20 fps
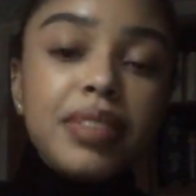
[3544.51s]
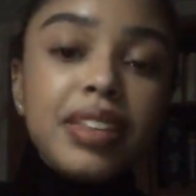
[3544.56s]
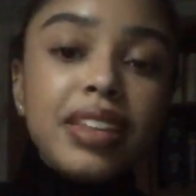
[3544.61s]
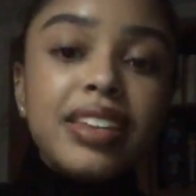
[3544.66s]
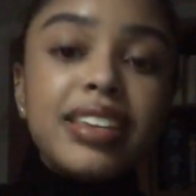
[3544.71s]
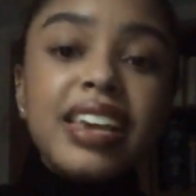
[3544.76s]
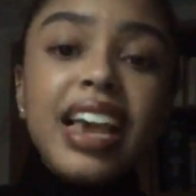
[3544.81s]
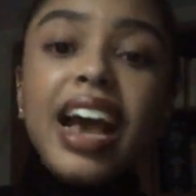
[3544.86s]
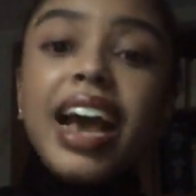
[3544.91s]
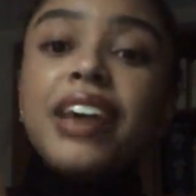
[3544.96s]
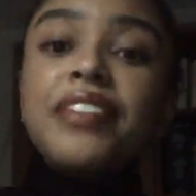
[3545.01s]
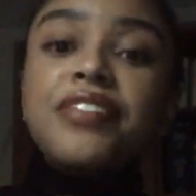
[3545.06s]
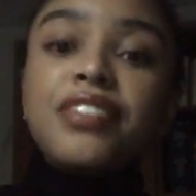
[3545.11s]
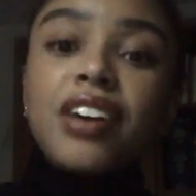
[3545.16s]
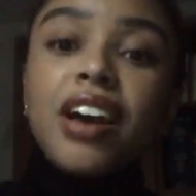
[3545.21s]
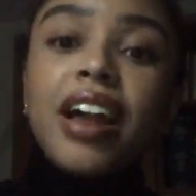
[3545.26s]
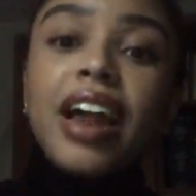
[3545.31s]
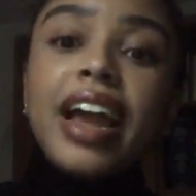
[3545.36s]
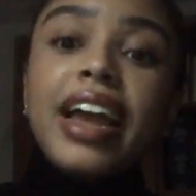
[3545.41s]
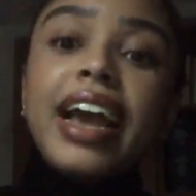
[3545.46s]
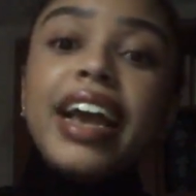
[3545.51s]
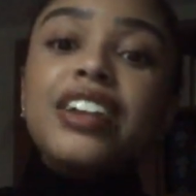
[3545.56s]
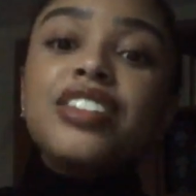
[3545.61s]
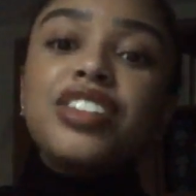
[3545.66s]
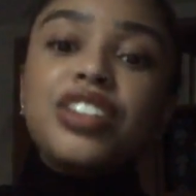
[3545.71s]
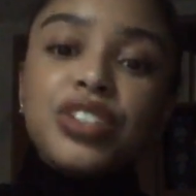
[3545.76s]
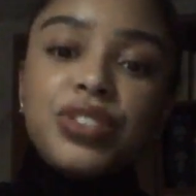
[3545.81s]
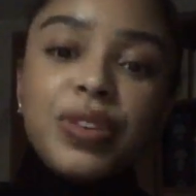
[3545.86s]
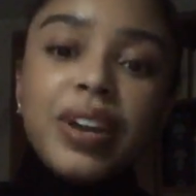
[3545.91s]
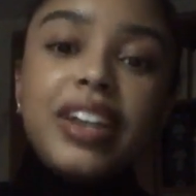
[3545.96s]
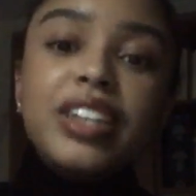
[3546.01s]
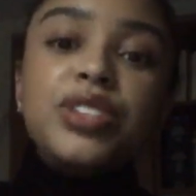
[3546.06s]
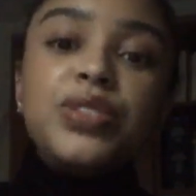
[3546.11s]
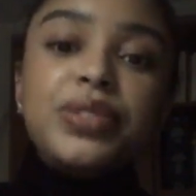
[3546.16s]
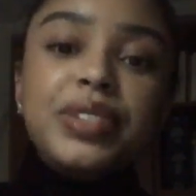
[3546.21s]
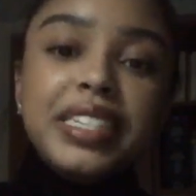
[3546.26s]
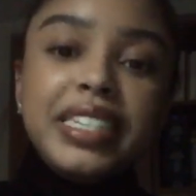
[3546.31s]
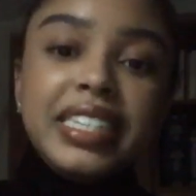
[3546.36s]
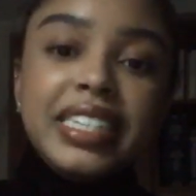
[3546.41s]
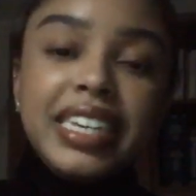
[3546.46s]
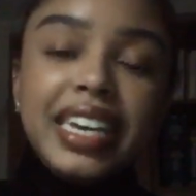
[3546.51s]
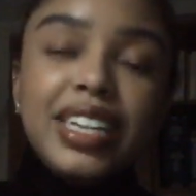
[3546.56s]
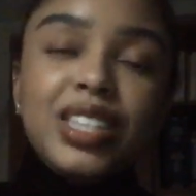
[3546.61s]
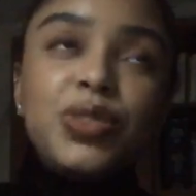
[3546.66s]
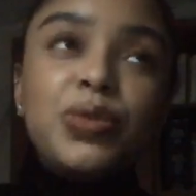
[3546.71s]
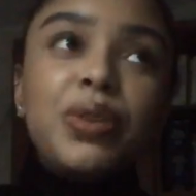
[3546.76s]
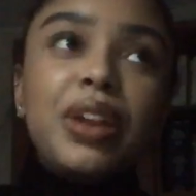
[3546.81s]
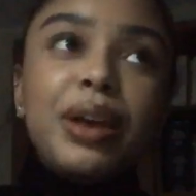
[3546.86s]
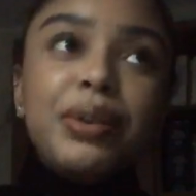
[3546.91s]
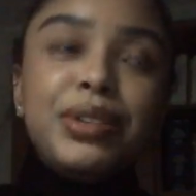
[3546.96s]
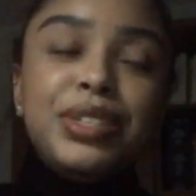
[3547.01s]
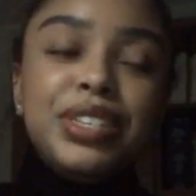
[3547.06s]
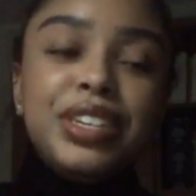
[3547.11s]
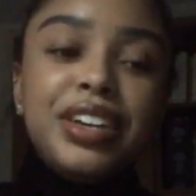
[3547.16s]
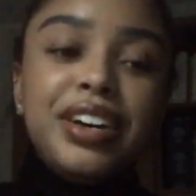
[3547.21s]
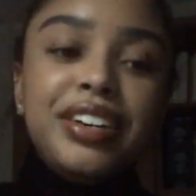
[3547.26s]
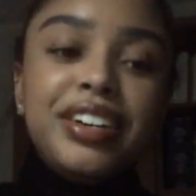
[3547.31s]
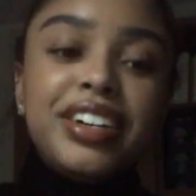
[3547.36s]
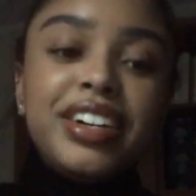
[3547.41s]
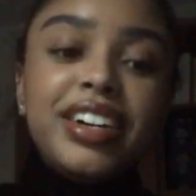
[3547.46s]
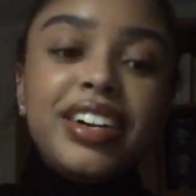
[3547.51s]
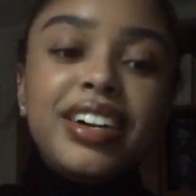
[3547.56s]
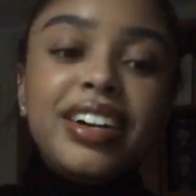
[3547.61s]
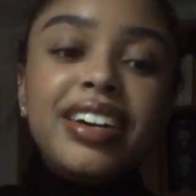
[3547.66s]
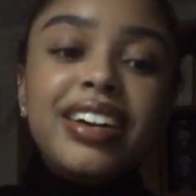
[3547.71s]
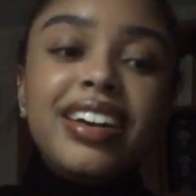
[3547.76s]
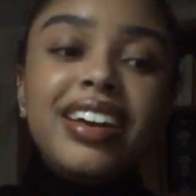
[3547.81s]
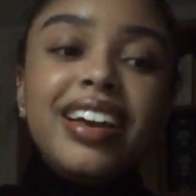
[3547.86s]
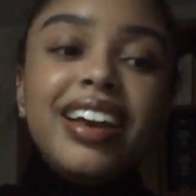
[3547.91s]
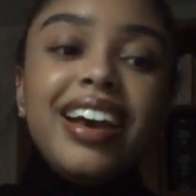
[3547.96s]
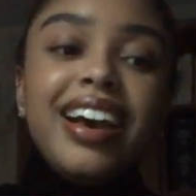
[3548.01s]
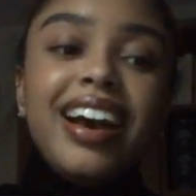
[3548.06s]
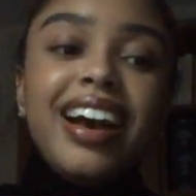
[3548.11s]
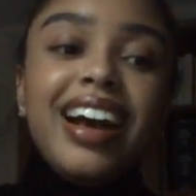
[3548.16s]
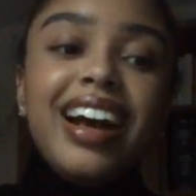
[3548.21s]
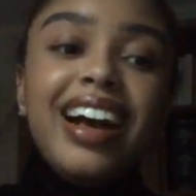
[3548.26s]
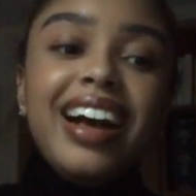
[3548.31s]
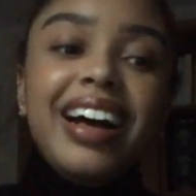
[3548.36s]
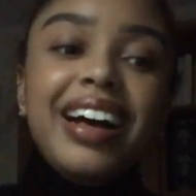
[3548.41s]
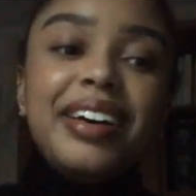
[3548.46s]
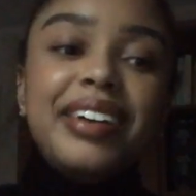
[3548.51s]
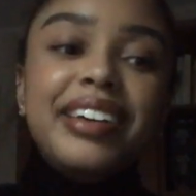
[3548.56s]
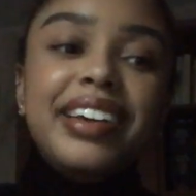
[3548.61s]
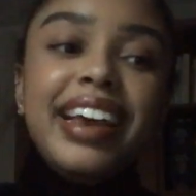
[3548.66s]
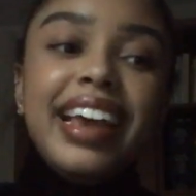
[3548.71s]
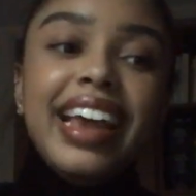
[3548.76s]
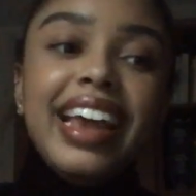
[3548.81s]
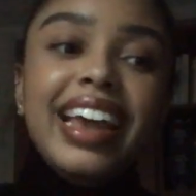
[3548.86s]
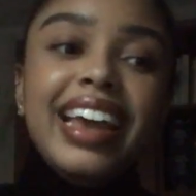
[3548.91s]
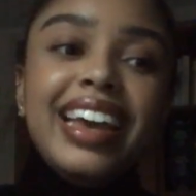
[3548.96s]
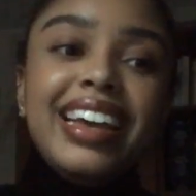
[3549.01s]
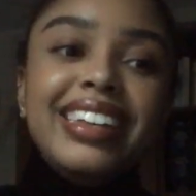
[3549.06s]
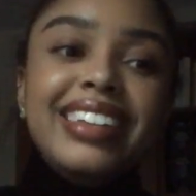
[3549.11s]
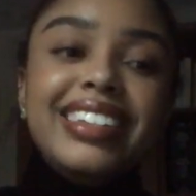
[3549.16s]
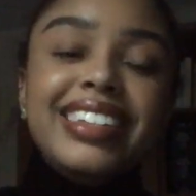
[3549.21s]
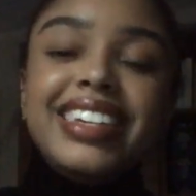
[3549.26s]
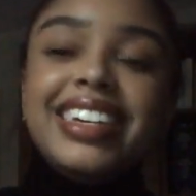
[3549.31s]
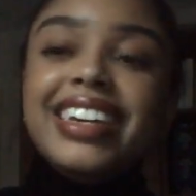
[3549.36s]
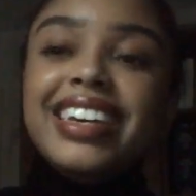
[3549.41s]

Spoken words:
yeah, I actually tried doing skits when I was younger, and